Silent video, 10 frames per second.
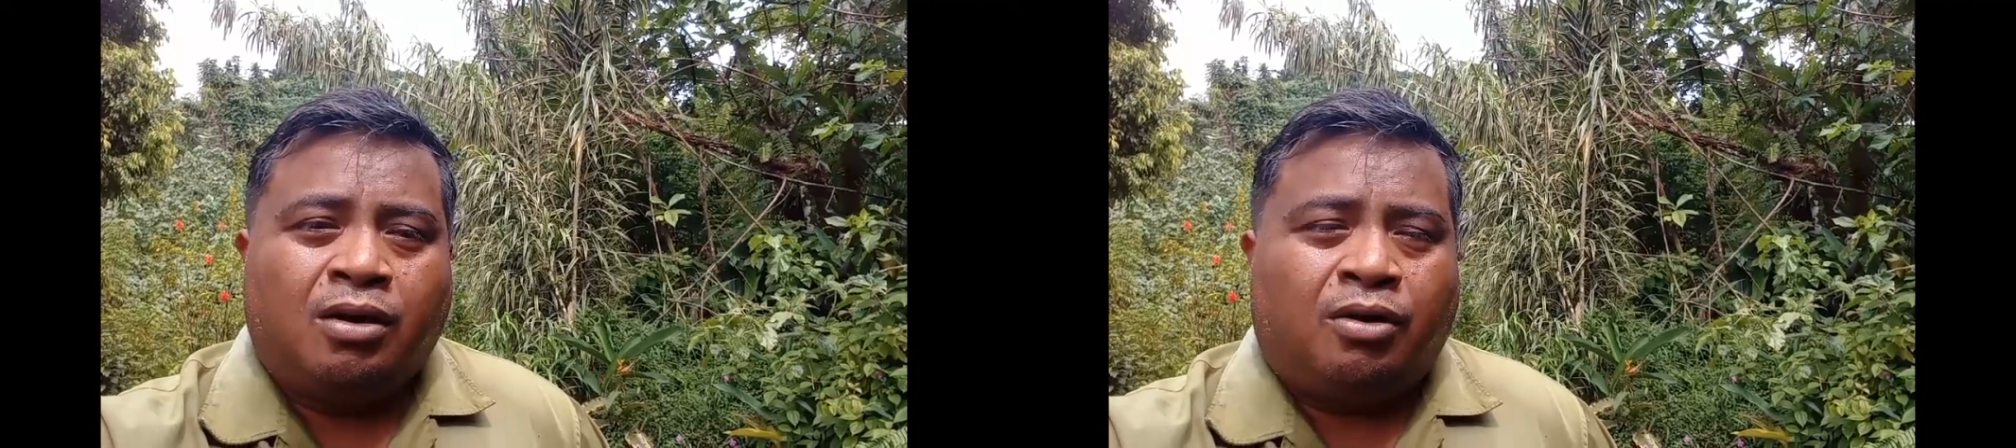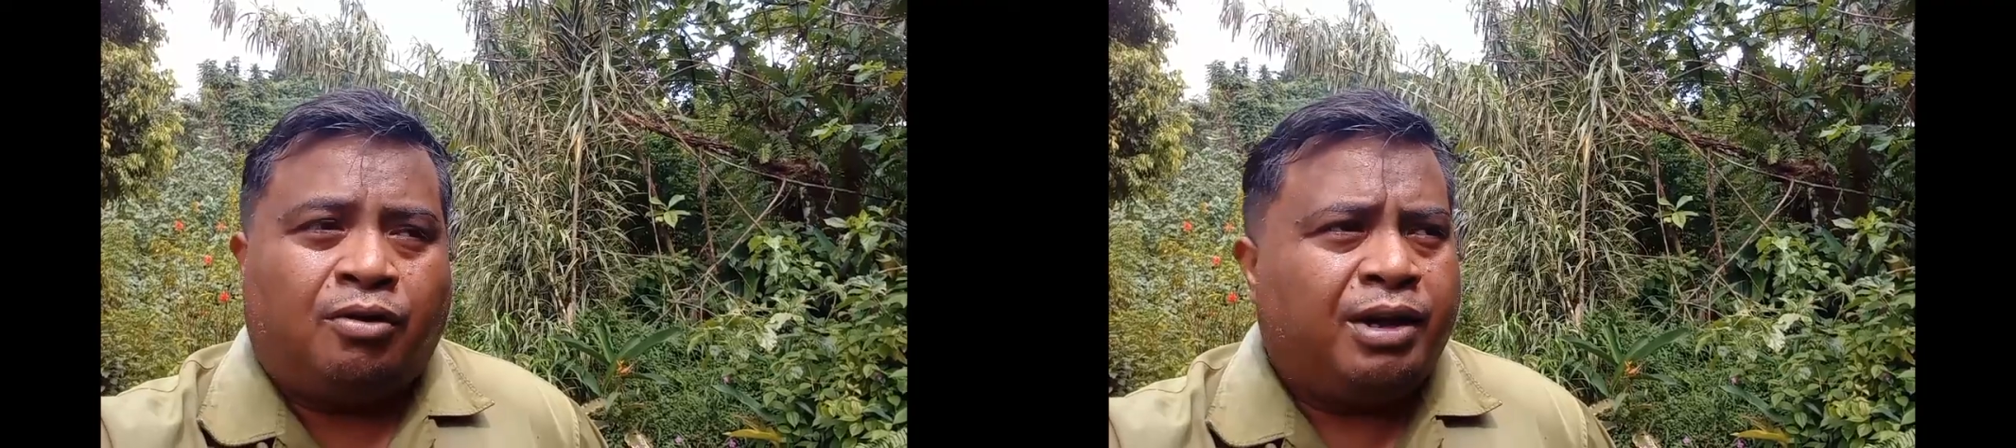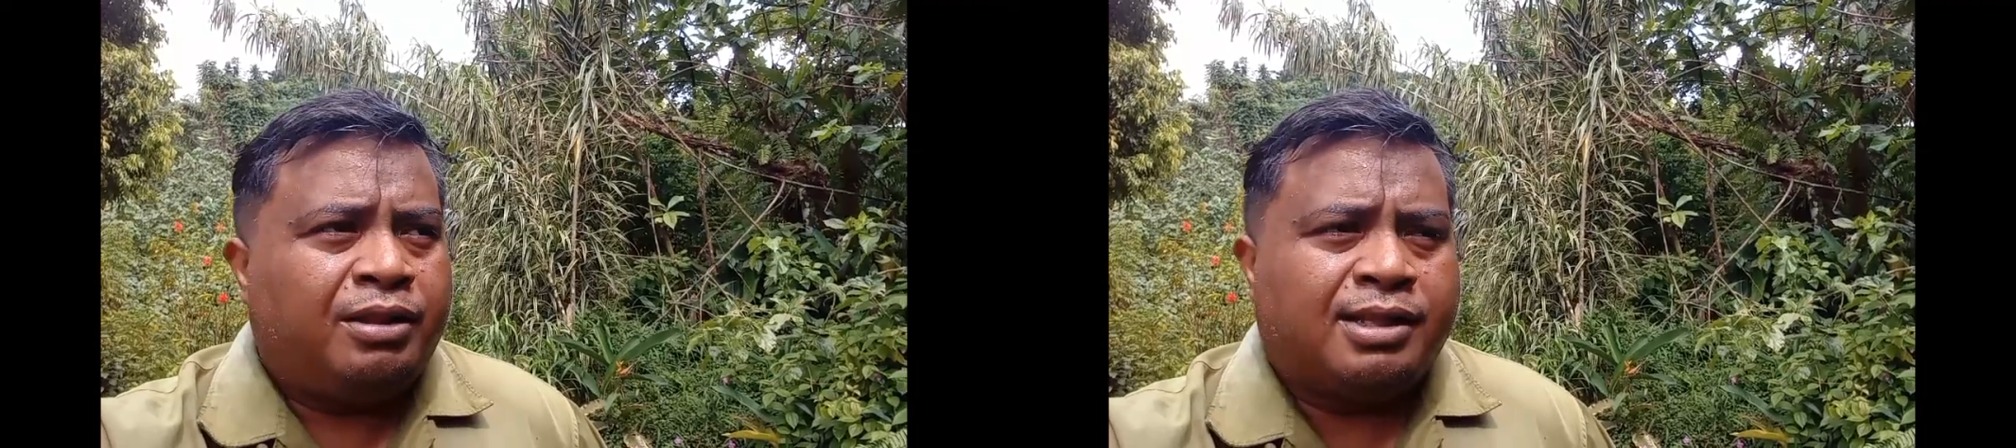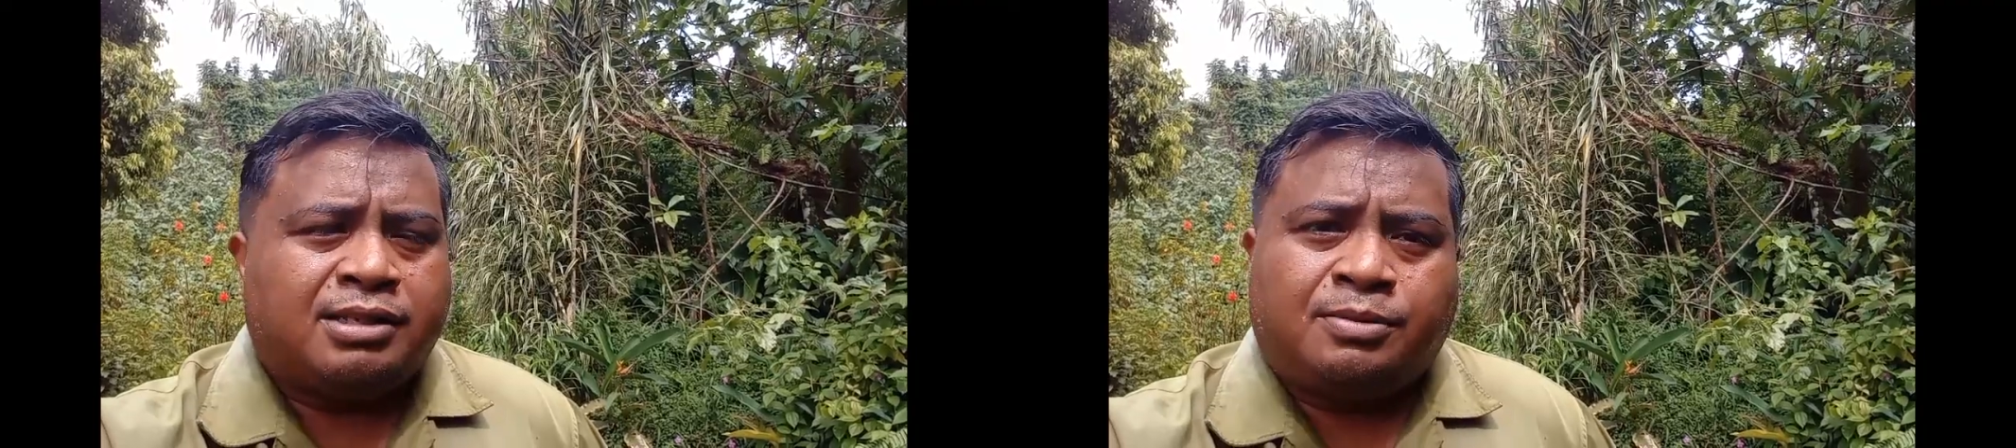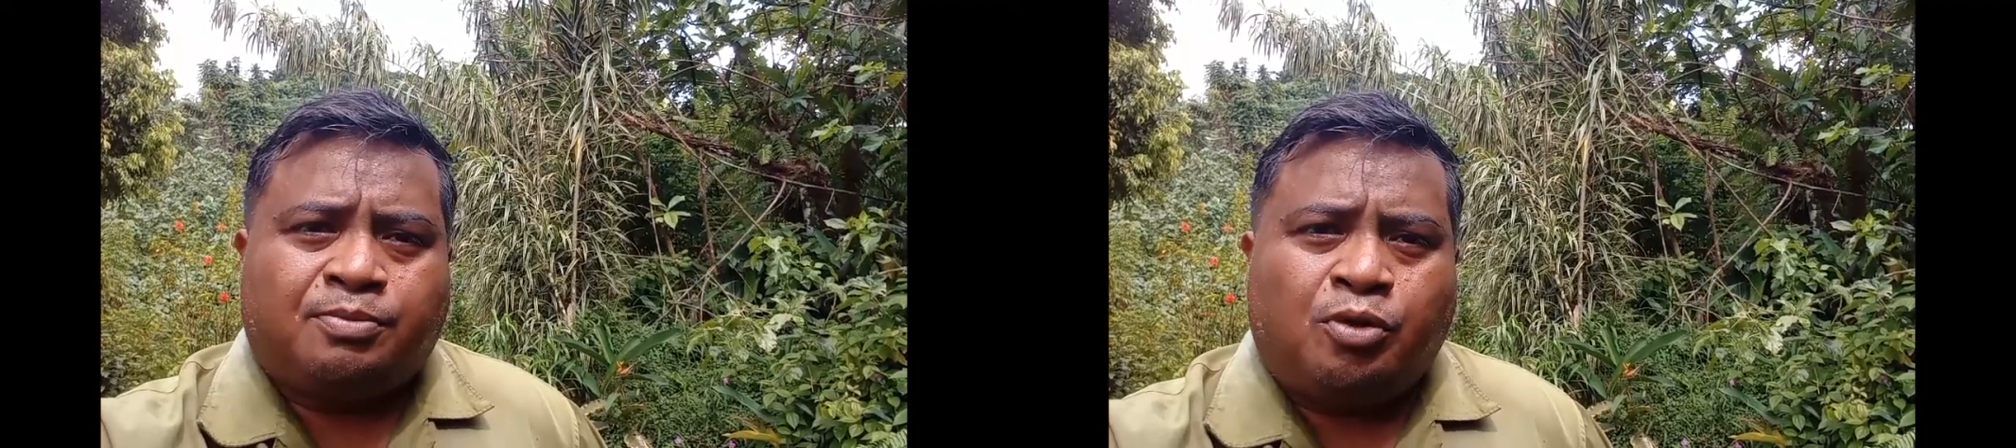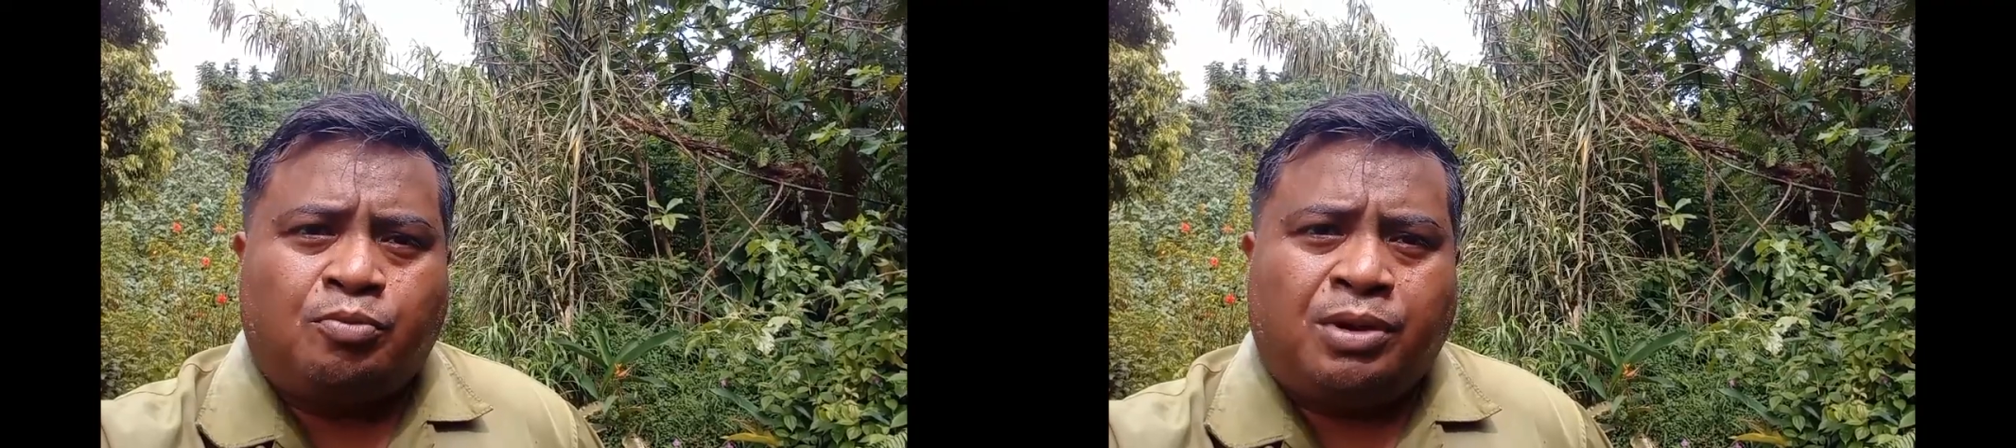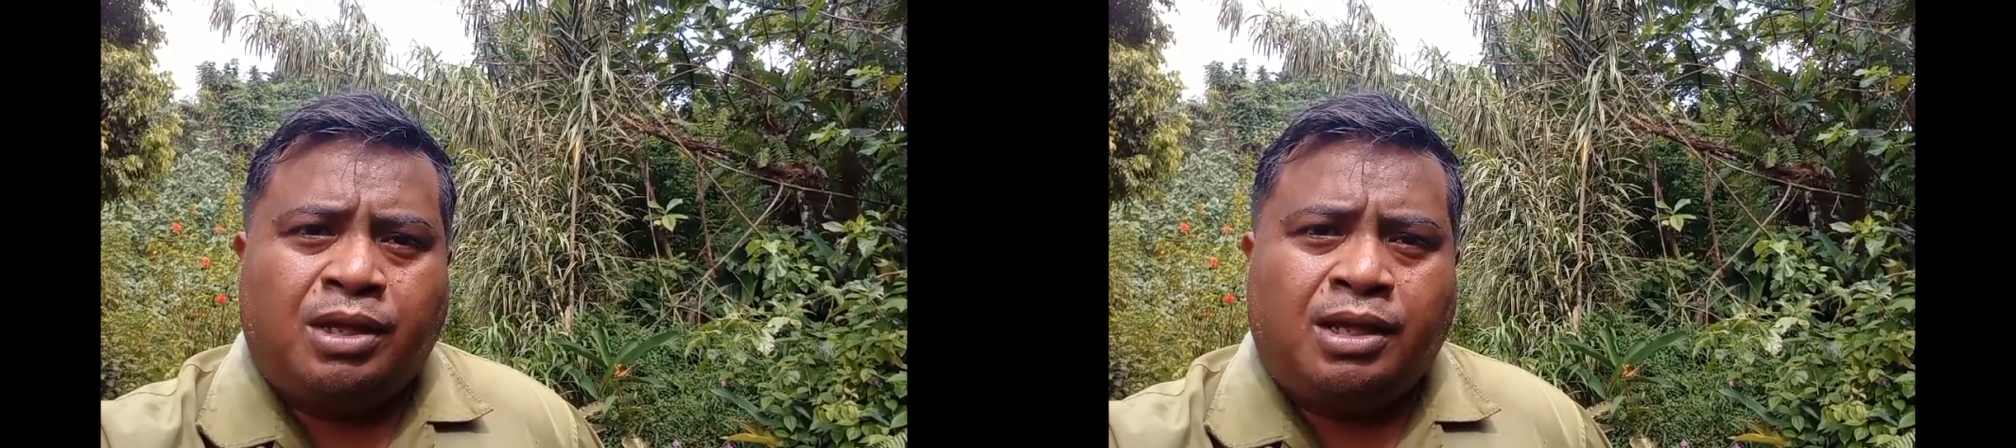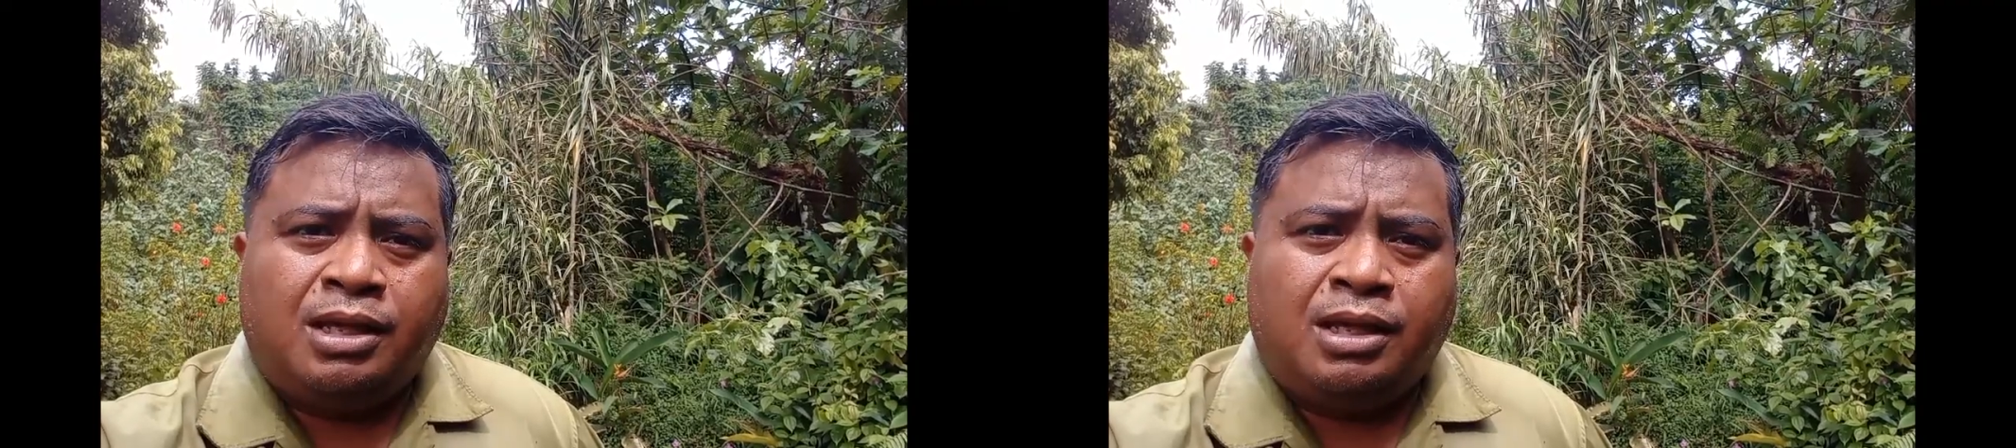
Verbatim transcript: All right, that's Pohnpei